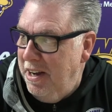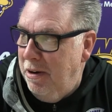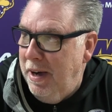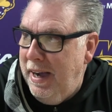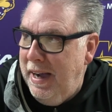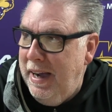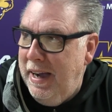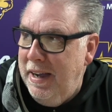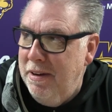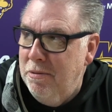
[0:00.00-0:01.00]
you know, I,
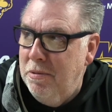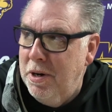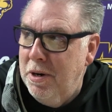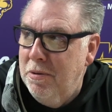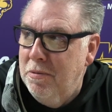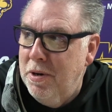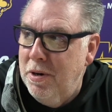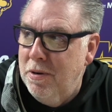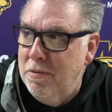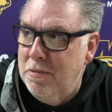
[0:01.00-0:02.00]
I, we're
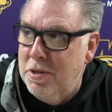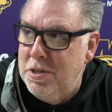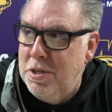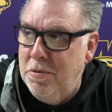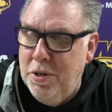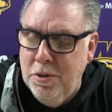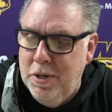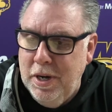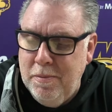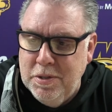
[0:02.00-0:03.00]
we're we're so
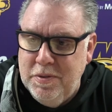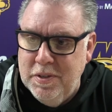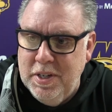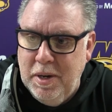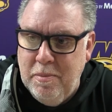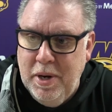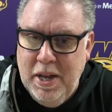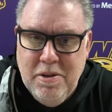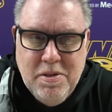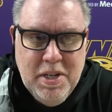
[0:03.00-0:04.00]
new. It almost feels like a
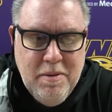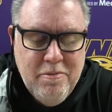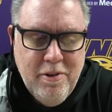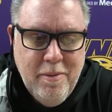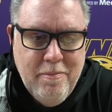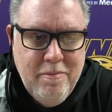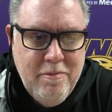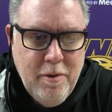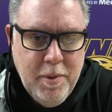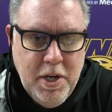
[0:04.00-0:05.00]
brand new team from
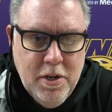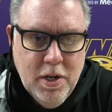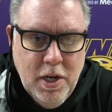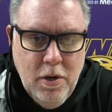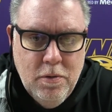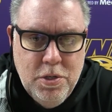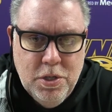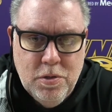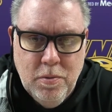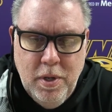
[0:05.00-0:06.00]
from a year ago,
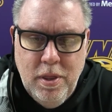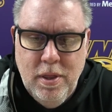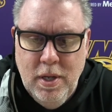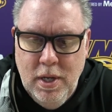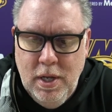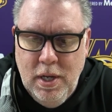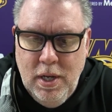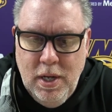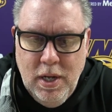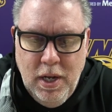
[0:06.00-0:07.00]
just with,
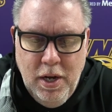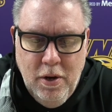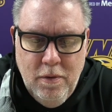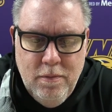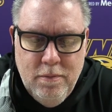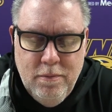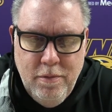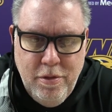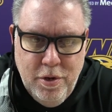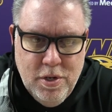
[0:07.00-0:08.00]
you know,
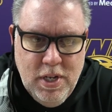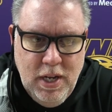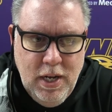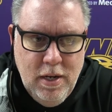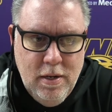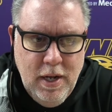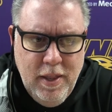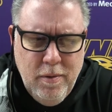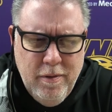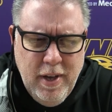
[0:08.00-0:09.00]
13. I
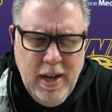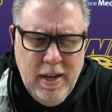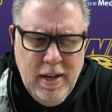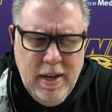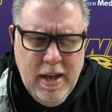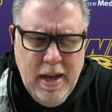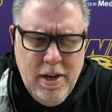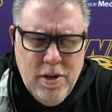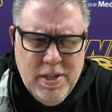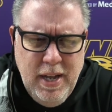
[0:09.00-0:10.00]
think we've got
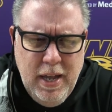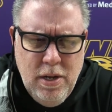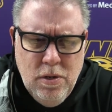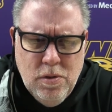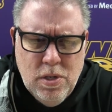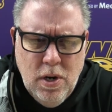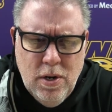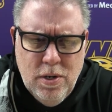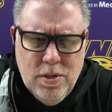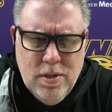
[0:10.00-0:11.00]
nine or 10 new
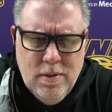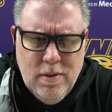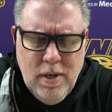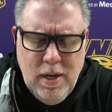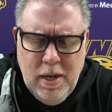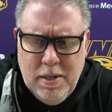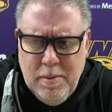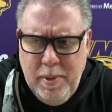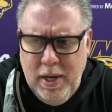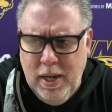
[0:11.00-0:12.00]
starters, uh,
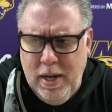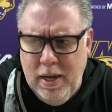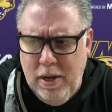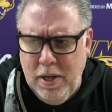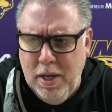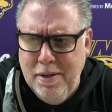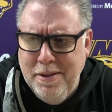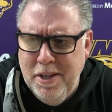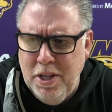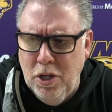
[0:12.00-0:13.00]
depending on how you
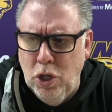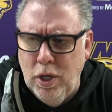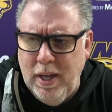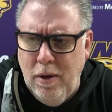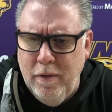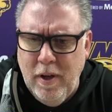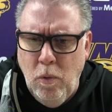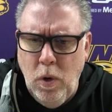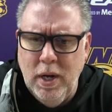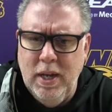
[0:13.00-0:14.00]
you look at. We've
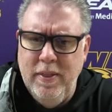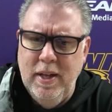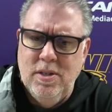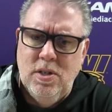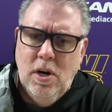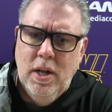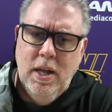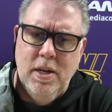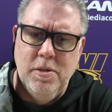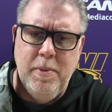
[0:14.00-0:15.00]
got one kid that's
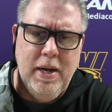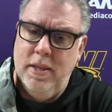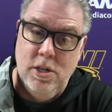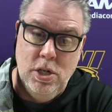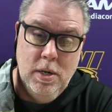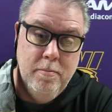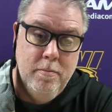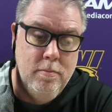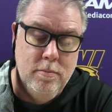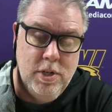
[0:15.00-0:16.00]
starting in the spot that she
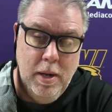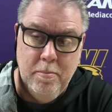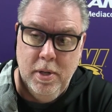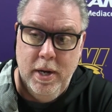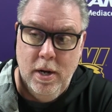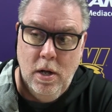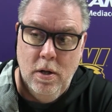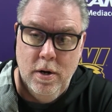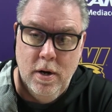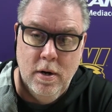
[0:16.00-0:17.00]
didn't she hadn't played at
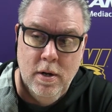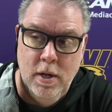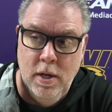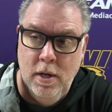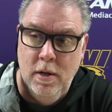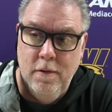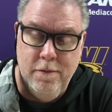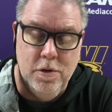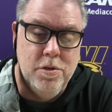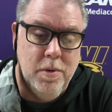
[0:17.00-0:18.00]
all in her
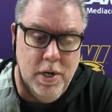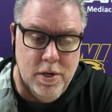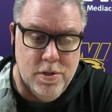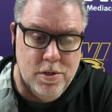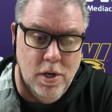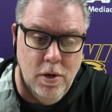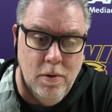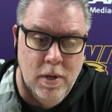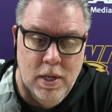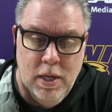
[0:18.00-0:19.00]
first three years.
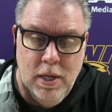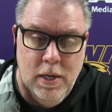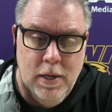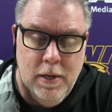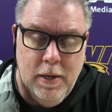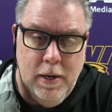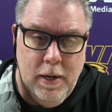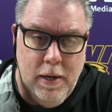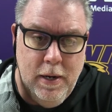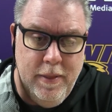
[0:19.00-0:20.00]
So,
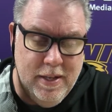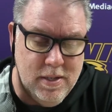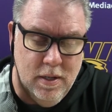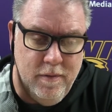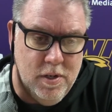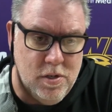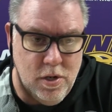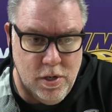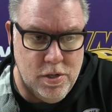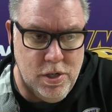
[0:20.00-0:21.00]
uh, and that's Olivia
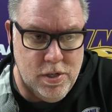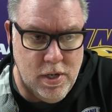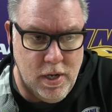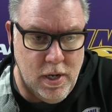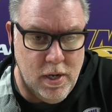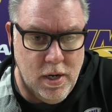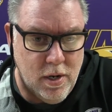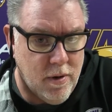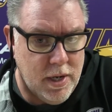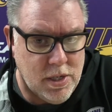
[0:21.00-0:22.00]
Stern. She's done a,
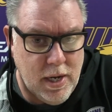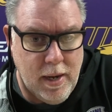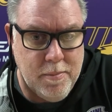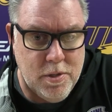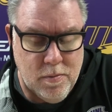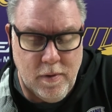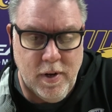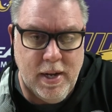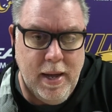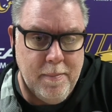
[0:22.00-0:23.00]
a, great job. She's one
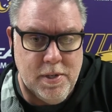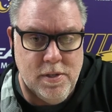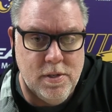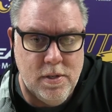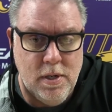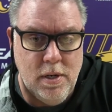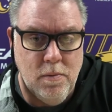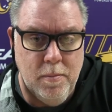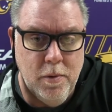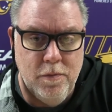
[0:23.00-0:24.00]
of our captains,
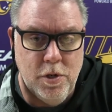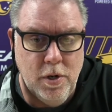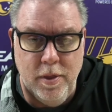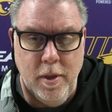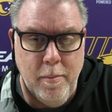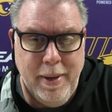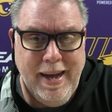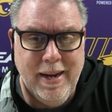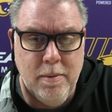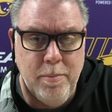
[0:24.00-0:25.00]
and we moved her into the
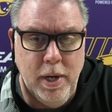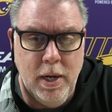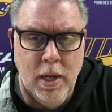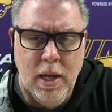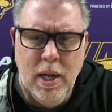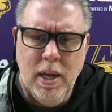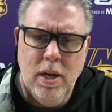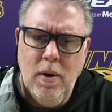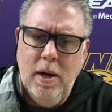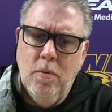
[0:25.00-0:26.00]
back. But
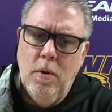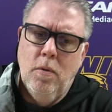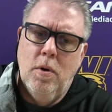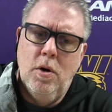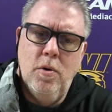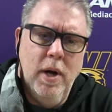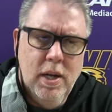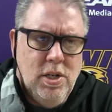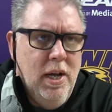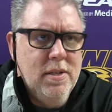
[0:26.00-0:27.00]
you know, we, are
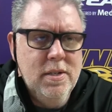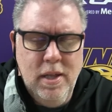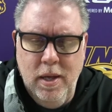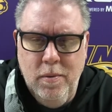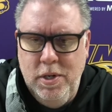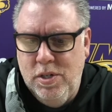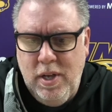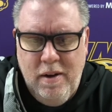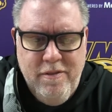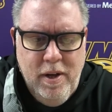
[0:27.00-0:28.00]
creating chances. I think we
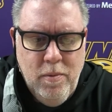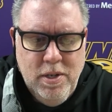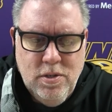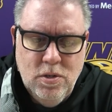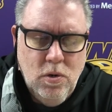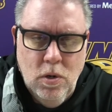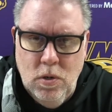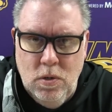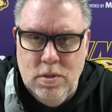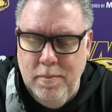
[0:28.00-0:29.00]
just got to find ways to score
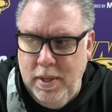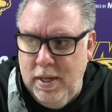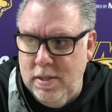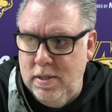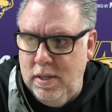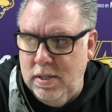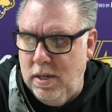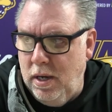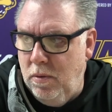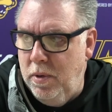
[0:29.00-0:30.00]
goals. I mean, that's
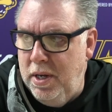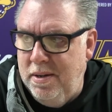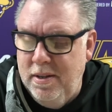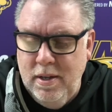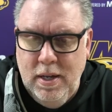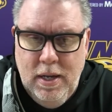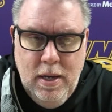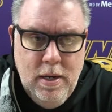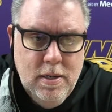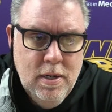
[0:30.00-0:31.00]
that's how you win.
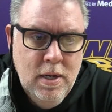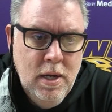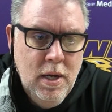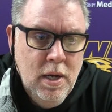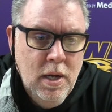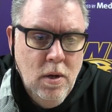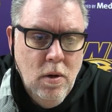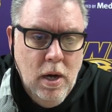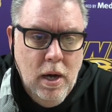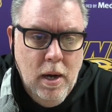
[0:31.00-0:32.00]
And
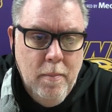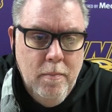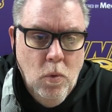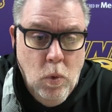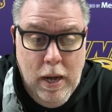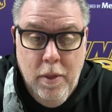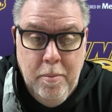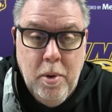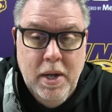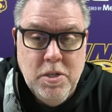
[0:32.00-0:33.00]
um, while
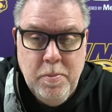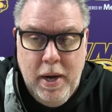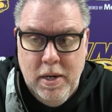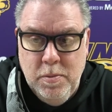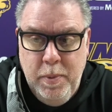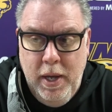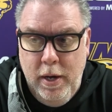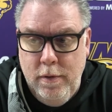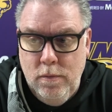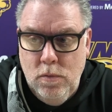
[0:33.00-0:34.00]
the bright spot has
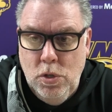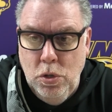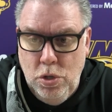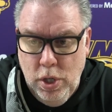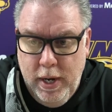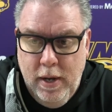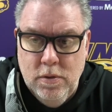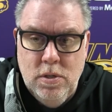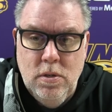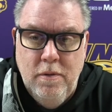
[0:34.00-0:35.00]
been two
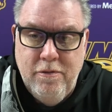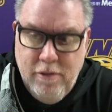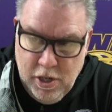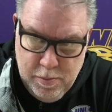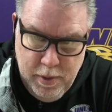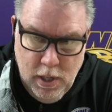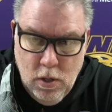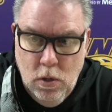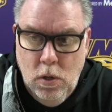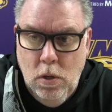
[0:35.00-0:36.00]
shutouts, a freshman
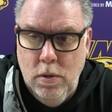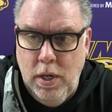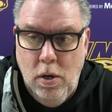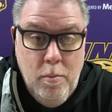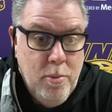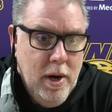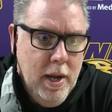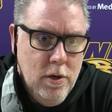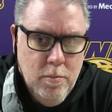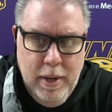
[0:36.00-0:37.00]
in goal, you know,
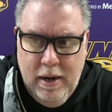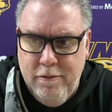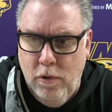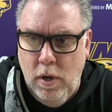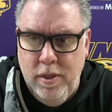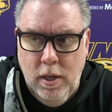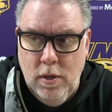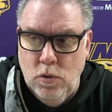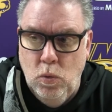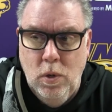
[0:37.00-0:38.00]
brand new back four. I think
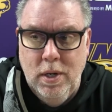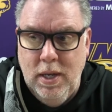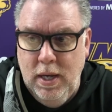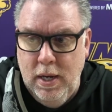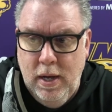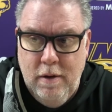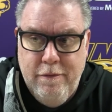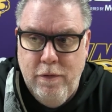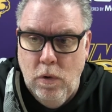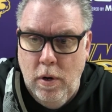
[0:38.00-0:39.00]
there's one kid out
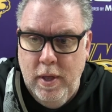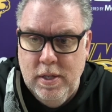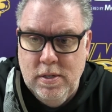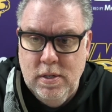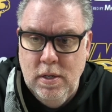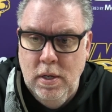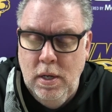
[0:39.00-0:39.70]
of four that's